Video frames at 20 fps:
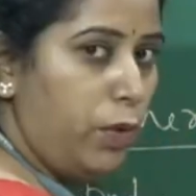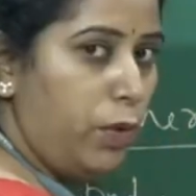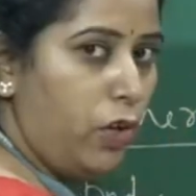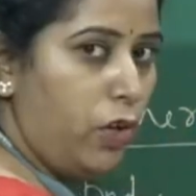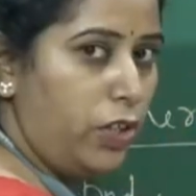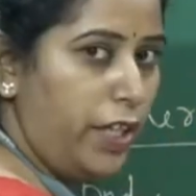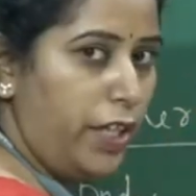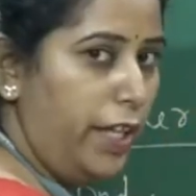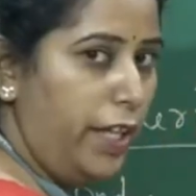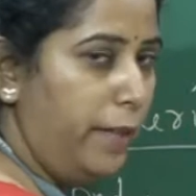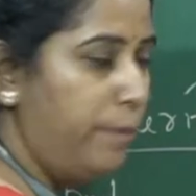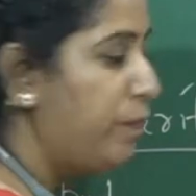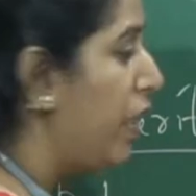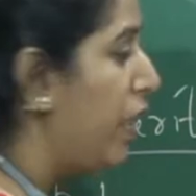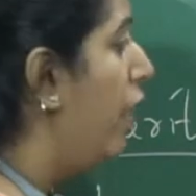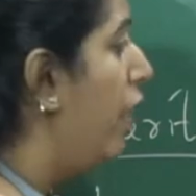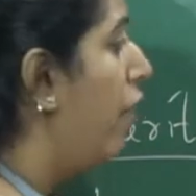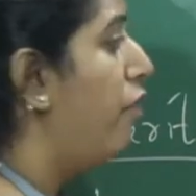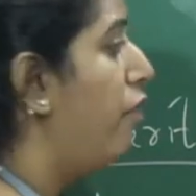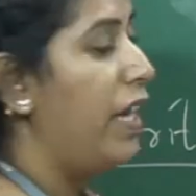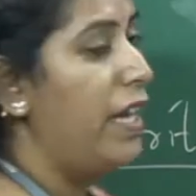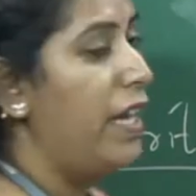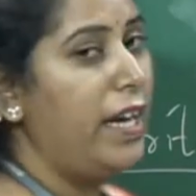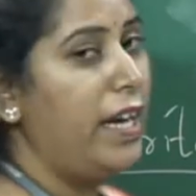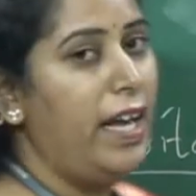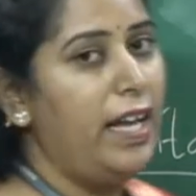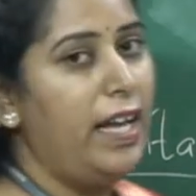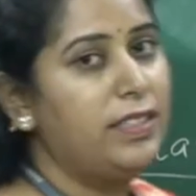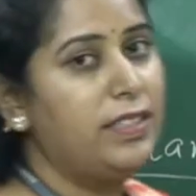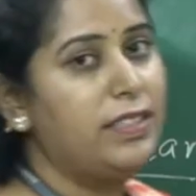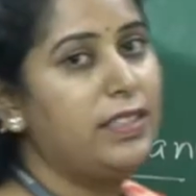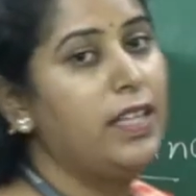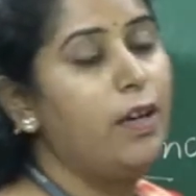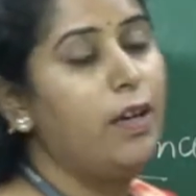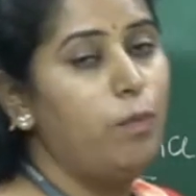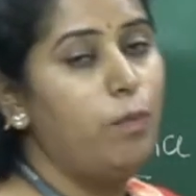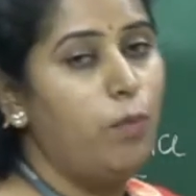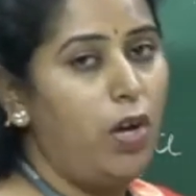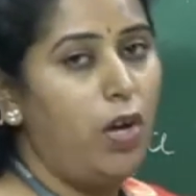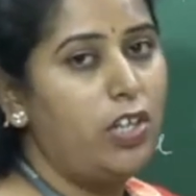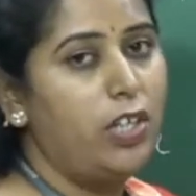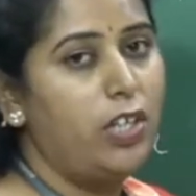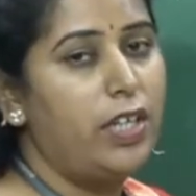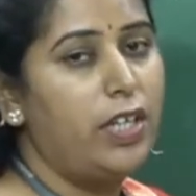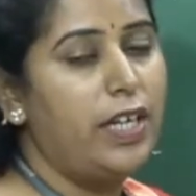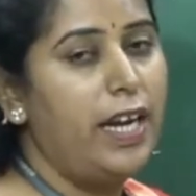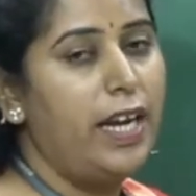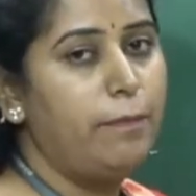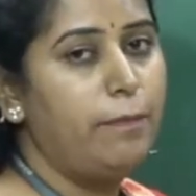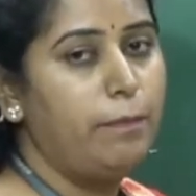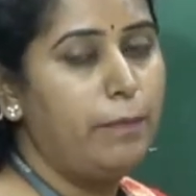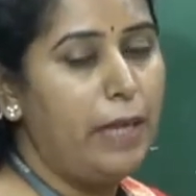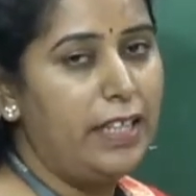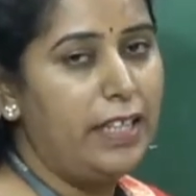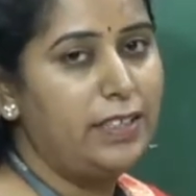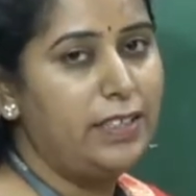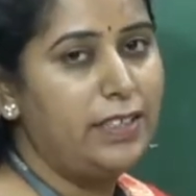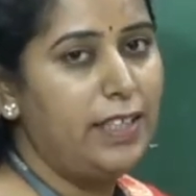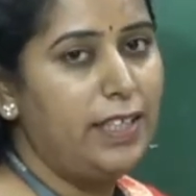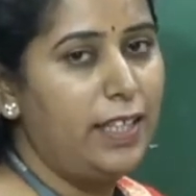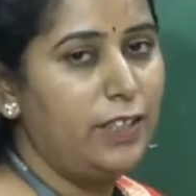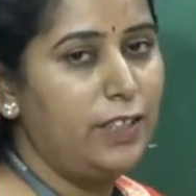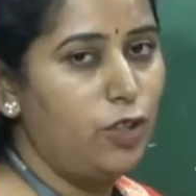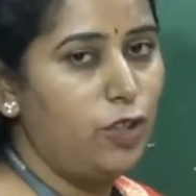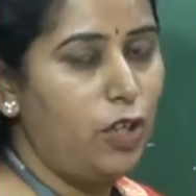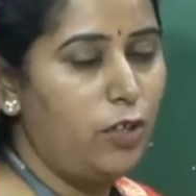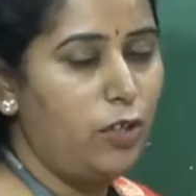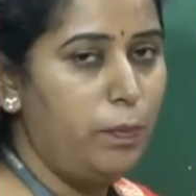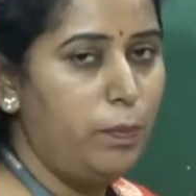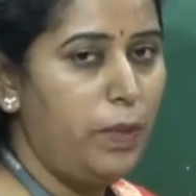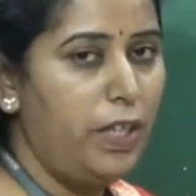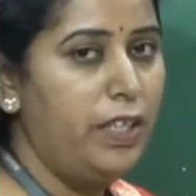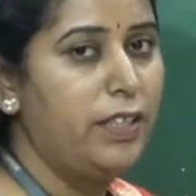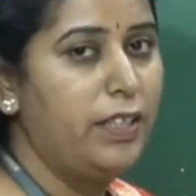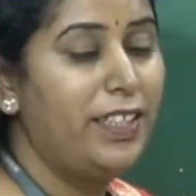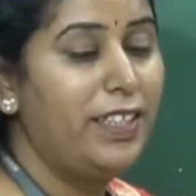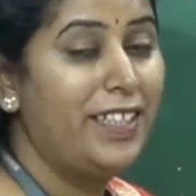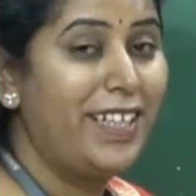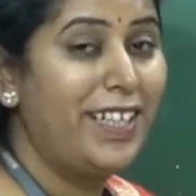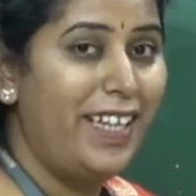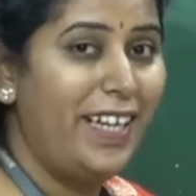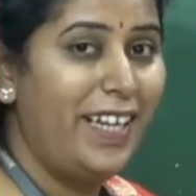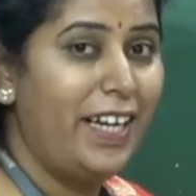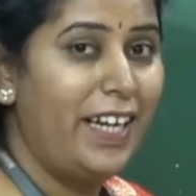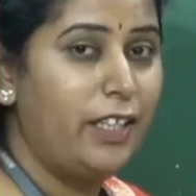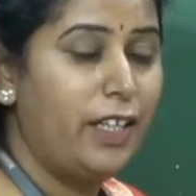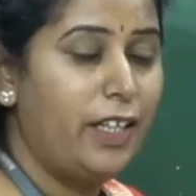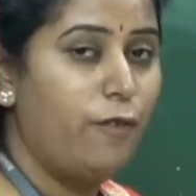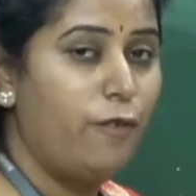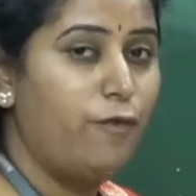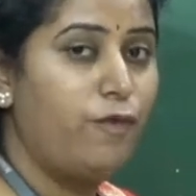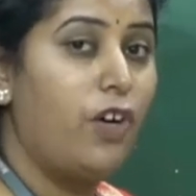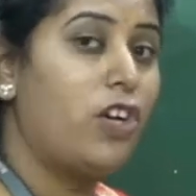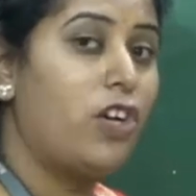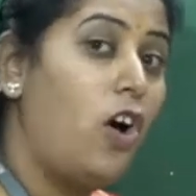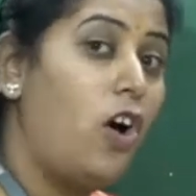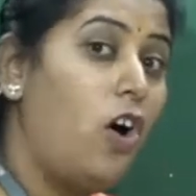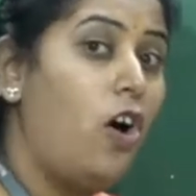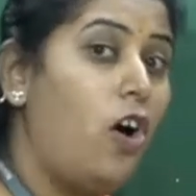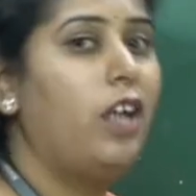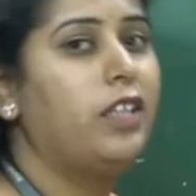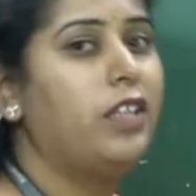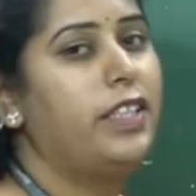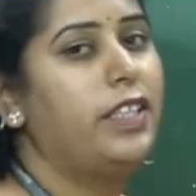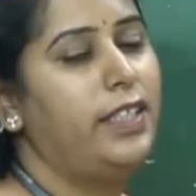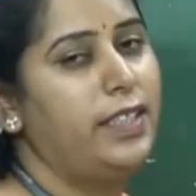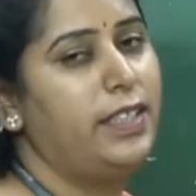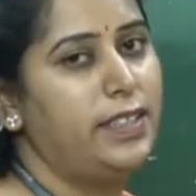body, whereas border and margin has not been created for all the